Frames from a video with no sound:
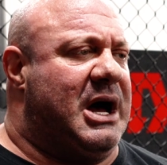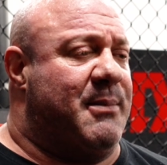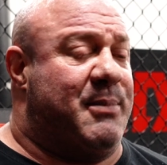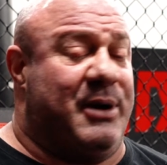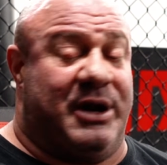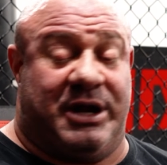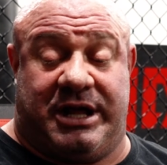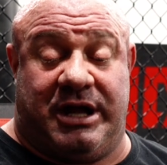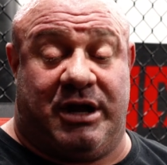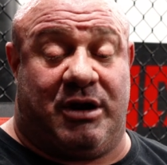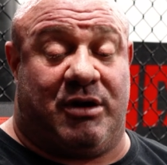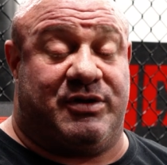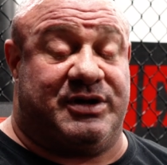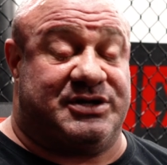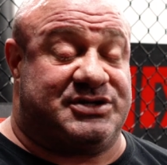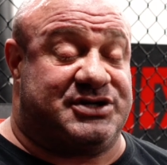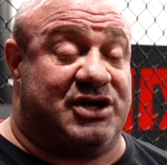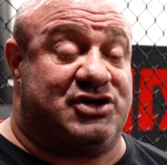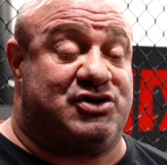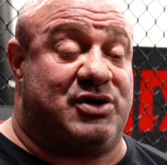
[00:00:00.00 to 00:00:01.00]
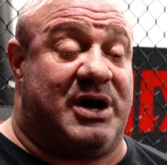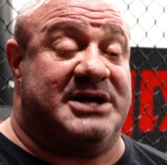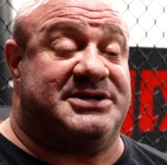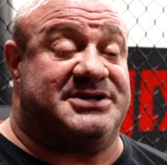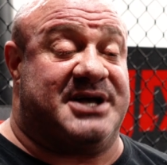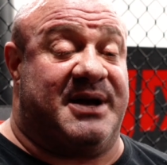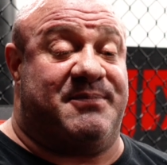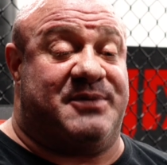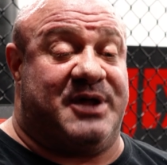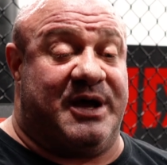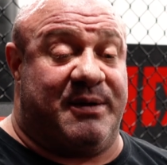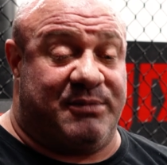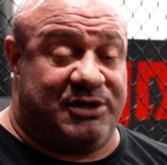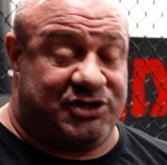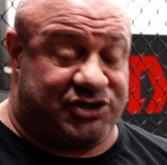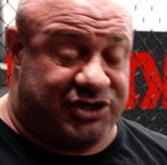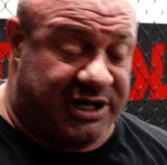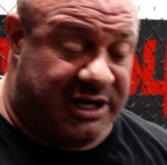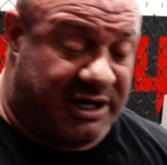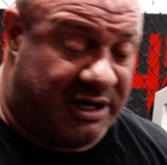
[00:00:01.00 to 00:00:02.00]
but here, this is a Tricep Dip
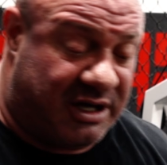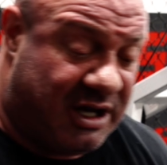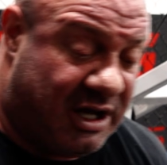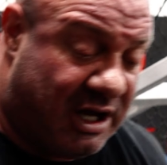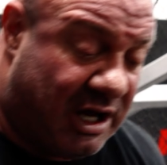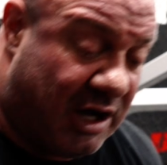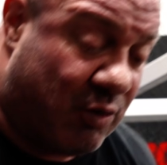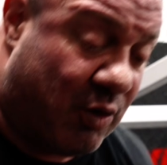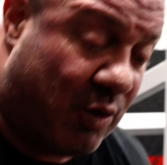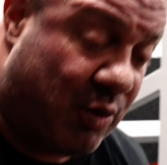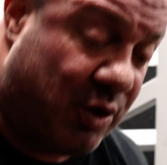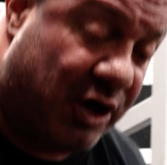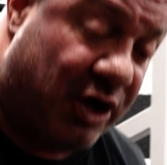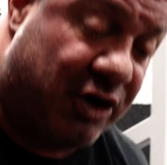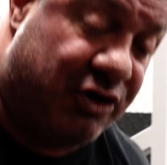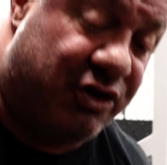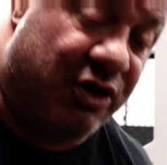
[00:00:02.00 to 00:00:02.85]
Machine. And what we're gonna